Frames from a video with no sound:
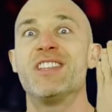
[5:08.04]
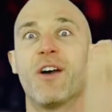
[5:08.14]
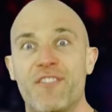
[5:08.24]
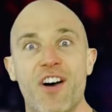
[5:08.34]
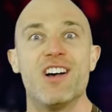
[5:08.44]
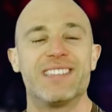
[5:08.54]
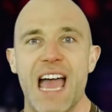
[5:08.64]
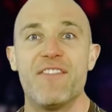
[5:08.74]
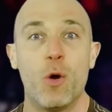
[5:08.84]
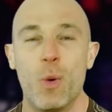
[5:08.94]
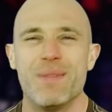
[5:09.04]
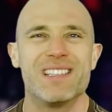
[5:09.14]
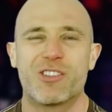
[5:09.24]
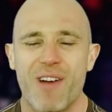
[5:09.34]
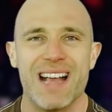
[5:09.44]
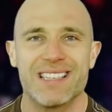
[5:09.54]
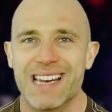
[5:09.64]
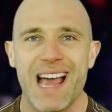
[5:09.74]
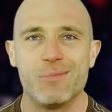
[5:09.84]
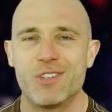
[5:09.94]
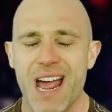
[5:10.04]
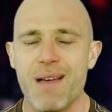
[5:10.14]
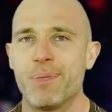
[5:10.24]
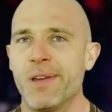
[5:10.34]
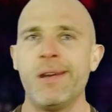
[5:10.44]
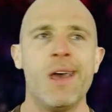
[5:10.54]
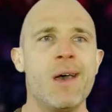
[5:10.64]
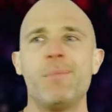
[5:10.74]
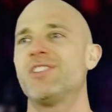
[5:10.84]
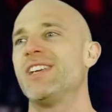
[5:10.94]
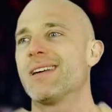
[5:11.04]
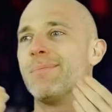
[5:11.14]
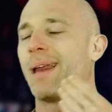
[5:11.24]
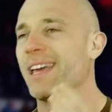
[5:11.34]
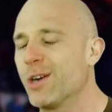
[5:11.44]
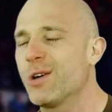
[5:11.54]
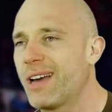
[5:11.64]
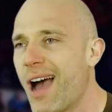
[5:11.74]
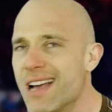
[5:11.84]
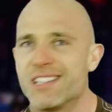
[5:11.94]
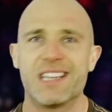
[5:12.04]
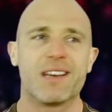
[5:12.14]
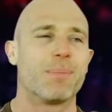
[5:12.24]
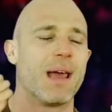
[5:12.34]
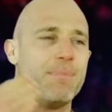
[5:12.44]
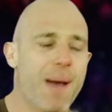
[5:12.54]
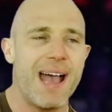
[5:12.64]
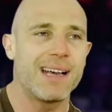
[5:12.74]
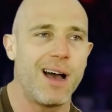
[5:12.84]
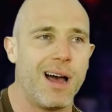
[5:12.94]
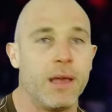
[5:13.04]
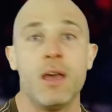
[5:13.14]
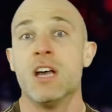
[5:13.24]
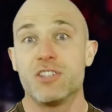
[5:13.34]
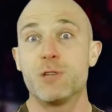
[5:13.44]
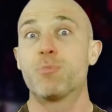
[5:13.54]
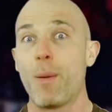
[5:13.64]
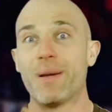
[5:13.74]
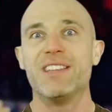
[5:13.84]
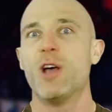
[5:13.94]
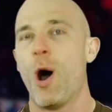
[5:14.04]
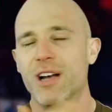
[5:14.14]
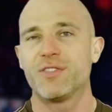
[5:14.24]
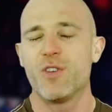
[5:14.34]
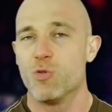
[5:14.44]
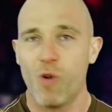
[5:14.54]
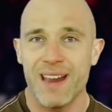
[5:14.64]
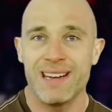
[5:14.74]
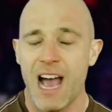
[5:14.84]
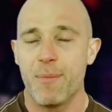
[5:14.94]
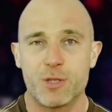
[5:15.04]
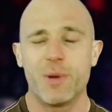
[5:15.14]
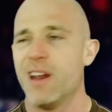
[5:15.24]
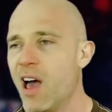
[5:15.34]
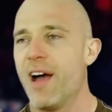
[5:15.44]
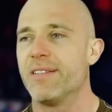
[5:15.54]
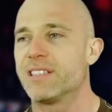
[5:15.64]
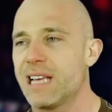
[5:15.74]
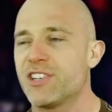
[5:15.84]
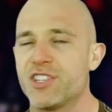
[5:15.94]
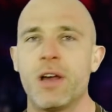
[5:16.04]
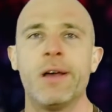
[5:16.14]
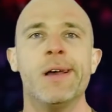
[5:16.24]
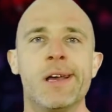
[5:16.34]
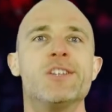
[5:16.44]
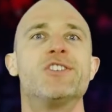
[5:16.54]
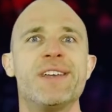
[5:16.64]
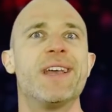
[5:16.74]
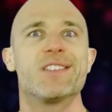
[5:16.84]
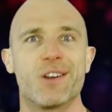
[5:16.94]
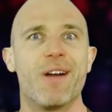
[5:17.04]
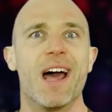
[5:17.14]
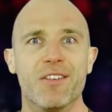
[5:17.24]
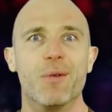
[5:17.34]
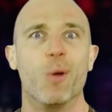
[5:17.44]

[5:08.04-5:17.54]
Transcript: she the first ever Women's Grand Slam champion, but she can play good guy, she can play bad guy. She's probably in the hottest feud right now between her and Sasha. She gets a round of